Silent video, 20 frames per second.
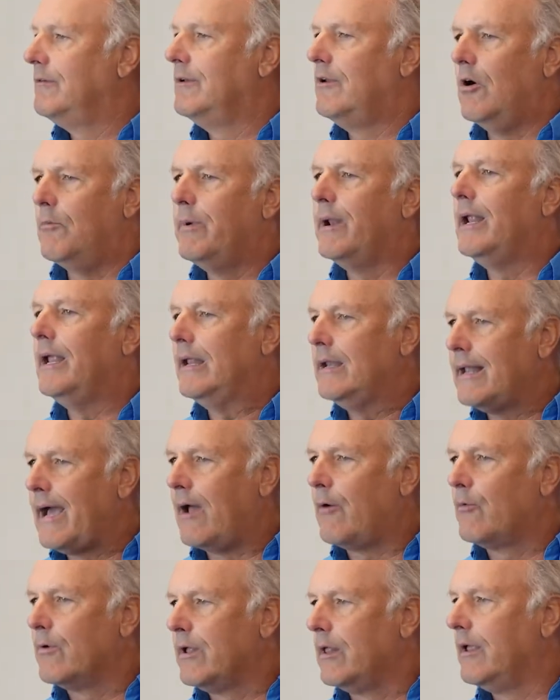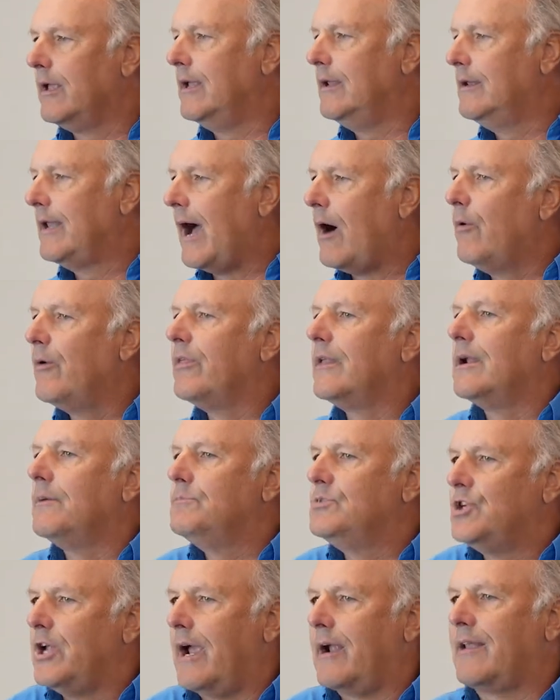Nobody, not really, not with an
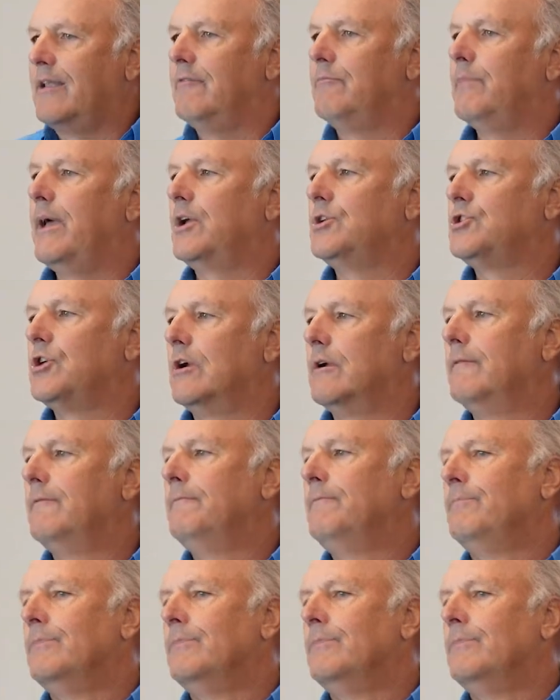objective measure.